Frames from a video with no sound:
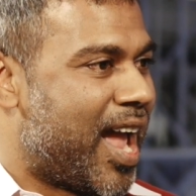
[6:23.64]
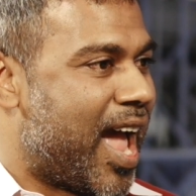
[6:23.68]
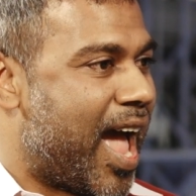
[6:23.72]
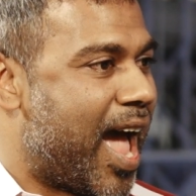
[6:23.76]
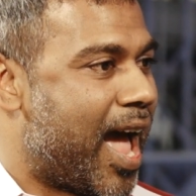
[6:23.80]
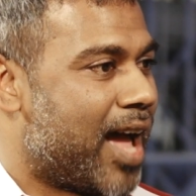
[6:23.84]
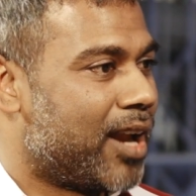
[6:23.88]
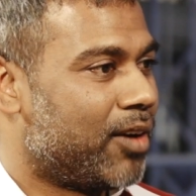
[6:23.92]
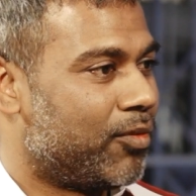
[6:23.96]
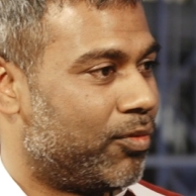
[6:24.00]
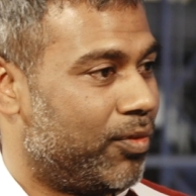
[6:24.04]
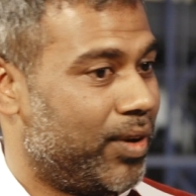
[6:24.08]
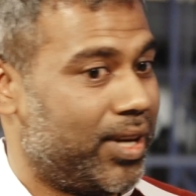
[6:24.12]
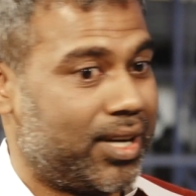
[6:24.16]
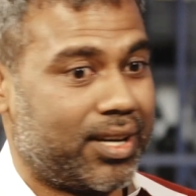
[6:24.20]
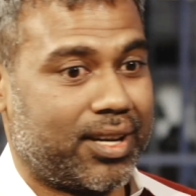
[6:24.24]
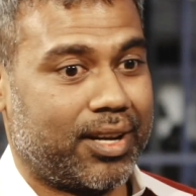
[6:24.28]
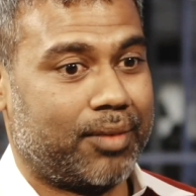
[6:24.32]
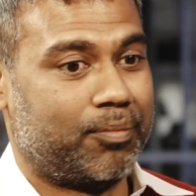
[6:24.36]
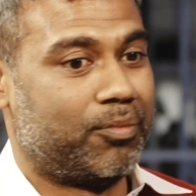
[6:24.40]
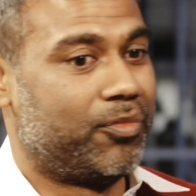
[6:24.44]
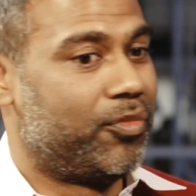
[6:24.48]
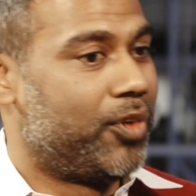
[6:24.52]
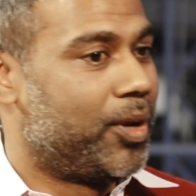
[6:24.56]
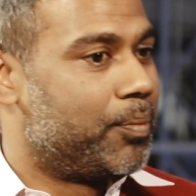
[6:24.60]
and
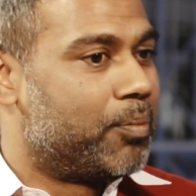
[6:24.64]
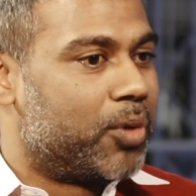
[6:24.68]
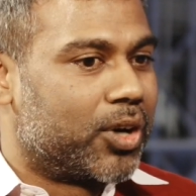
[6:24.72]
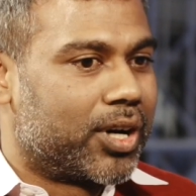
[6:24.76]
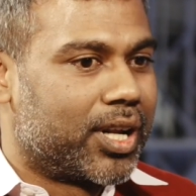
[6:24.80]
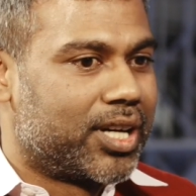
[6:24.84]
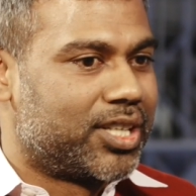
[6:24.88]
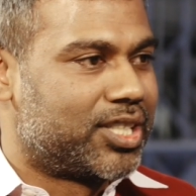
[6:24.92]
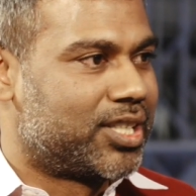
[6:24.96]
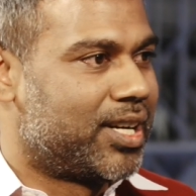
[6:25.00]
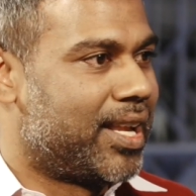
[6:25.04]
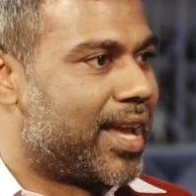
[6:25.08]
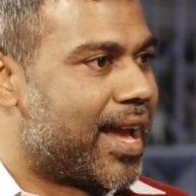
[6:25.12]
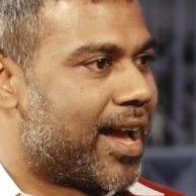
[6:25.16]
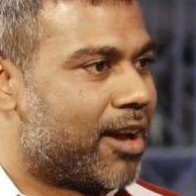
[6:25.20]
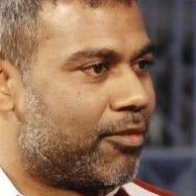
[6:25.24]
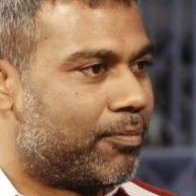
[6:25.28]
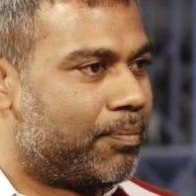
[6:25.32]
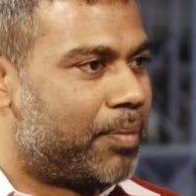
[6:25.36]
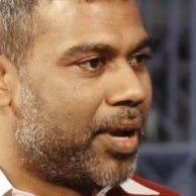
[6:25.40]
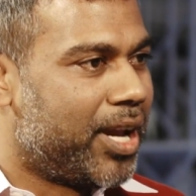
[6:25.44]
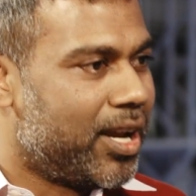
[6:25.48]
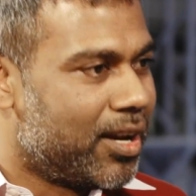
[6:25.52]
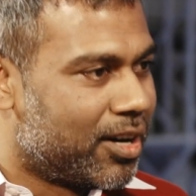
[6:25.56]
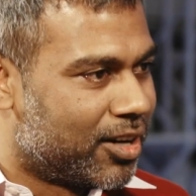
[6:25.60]
we potentially
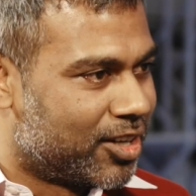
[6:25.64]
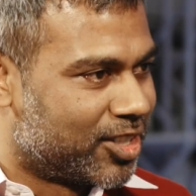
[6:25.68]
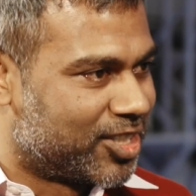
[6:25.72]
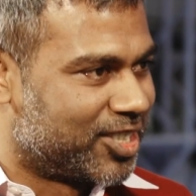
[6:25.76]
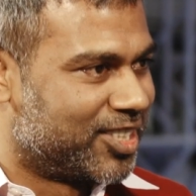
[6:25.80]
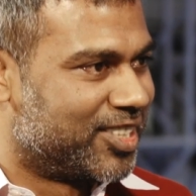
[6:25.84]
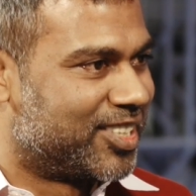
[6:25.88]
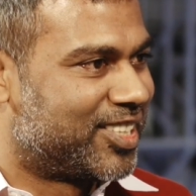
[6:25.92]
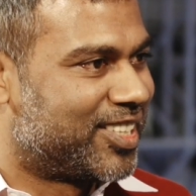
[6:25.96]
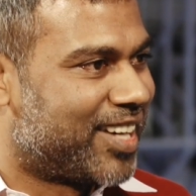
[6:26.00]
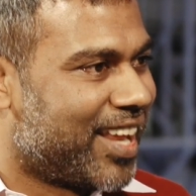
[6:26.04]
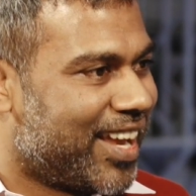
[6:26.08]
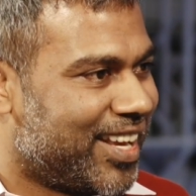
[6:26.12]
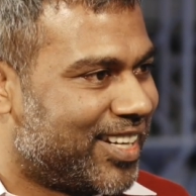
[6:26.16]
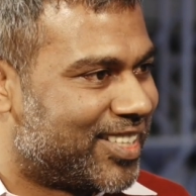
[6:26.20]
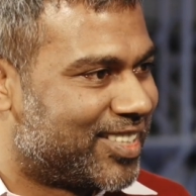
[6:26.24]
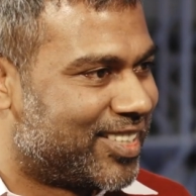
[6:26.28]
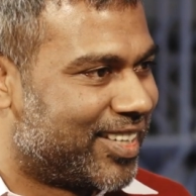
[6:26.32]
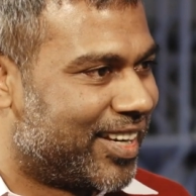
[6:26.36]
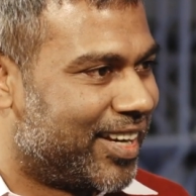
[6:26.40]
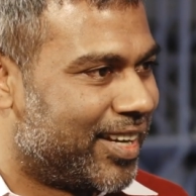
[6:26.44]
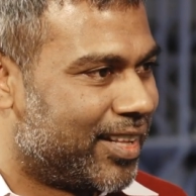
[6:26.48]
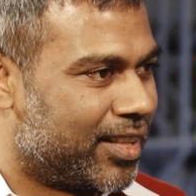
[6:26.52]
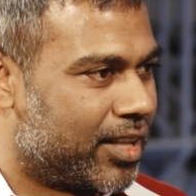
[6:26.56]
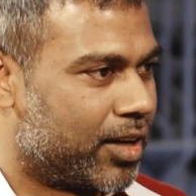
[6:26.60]
have payers and states
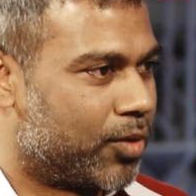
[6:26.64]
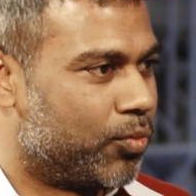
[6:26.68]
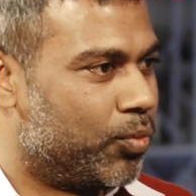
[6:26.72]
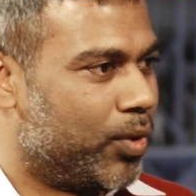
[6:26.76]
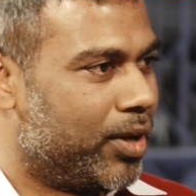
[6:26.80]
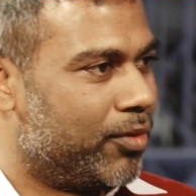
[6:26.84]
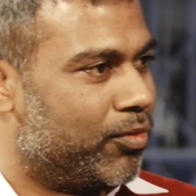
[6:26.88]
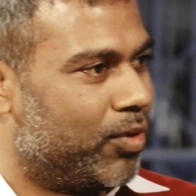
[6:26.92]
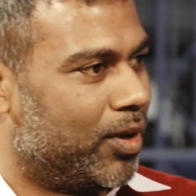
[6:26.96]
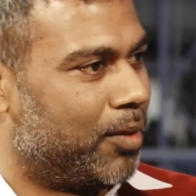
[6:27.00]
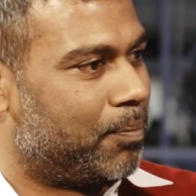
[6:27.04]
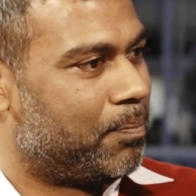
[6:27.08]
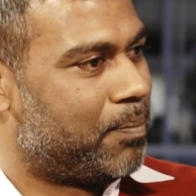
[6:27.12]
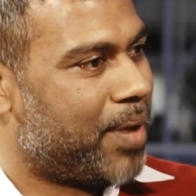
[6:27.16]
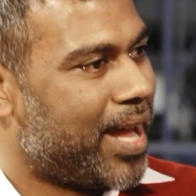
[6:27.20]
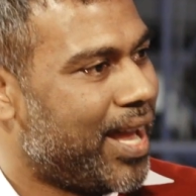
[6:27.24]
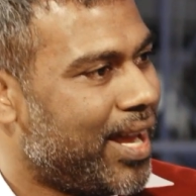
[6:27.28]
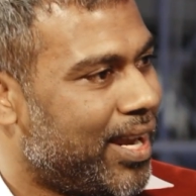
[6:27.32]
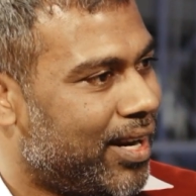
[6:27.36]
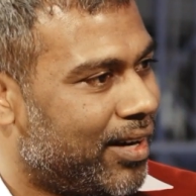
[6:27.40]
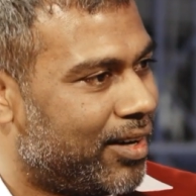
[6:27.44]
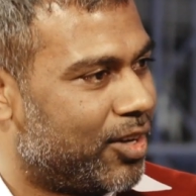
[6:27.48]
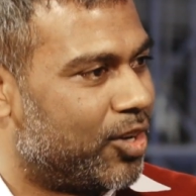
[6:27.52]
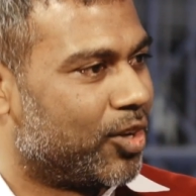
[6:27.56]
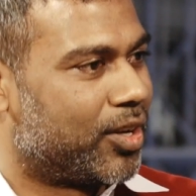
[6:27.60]
saying that we will
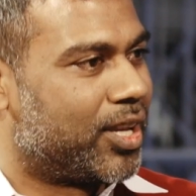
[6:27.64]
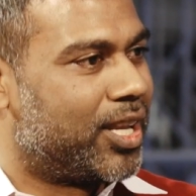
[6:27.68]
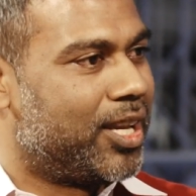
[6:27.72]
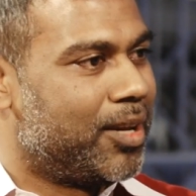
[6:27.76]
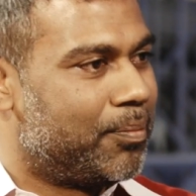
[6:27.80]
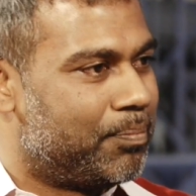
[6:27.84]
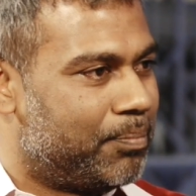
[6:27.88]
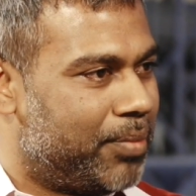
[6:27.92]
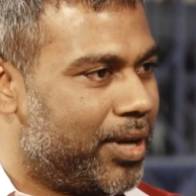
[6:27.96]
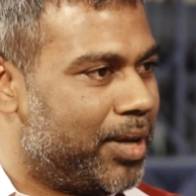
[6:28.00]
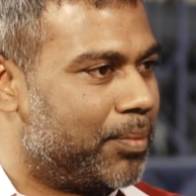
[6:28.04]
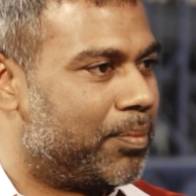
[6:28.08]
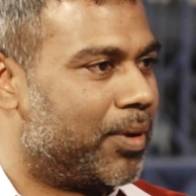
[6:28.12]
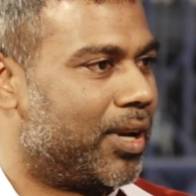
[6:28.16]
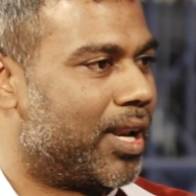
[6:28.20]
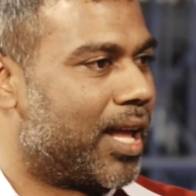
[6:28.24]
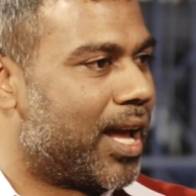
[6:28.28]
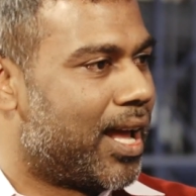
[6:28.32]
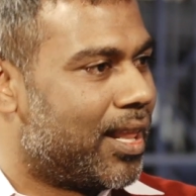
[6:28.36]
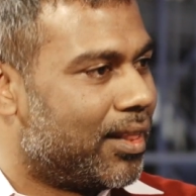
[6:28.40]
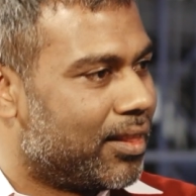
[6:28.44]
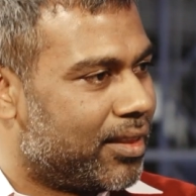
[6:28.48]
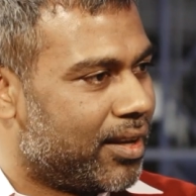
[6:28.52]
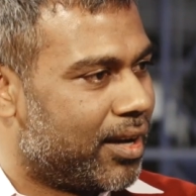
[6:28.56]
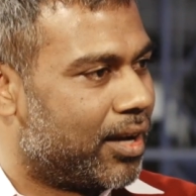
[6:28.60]
pay to keep people
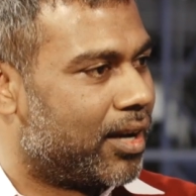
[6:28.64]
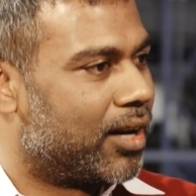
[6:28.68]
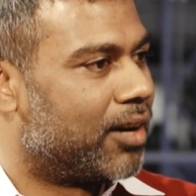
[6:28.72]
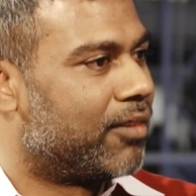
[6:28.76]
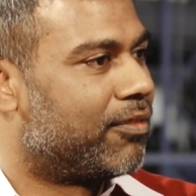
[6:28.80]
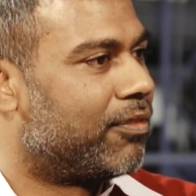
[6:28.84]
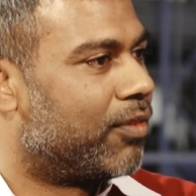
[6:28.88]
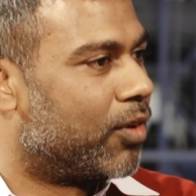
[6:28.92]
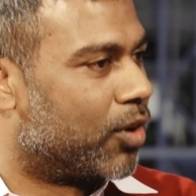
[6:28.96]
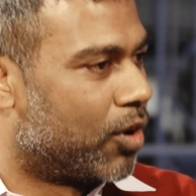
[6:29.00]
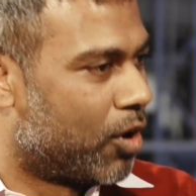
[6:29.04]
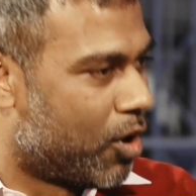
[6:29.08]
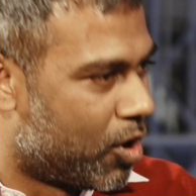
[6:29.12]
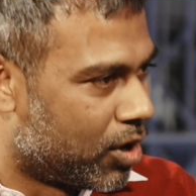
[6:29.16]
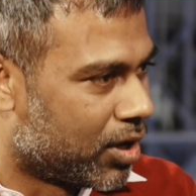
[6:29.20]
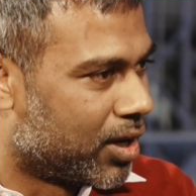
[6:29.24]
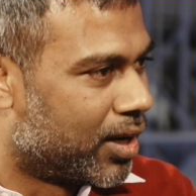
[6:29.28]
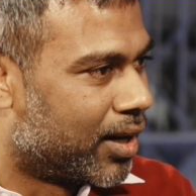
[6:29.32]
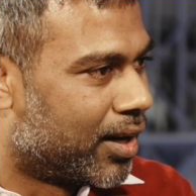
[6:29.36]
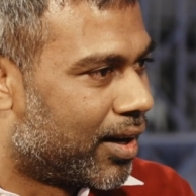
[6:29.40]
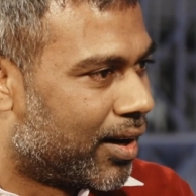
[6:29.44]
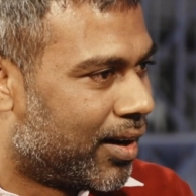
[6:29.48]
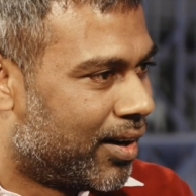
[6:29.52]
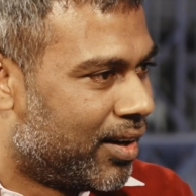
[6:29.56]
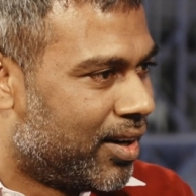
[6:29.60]
healthier for
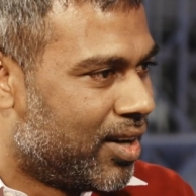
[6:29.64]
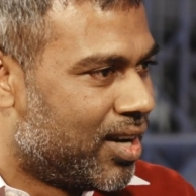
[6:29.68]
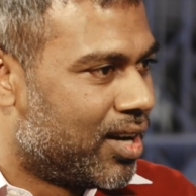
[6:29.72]
longer.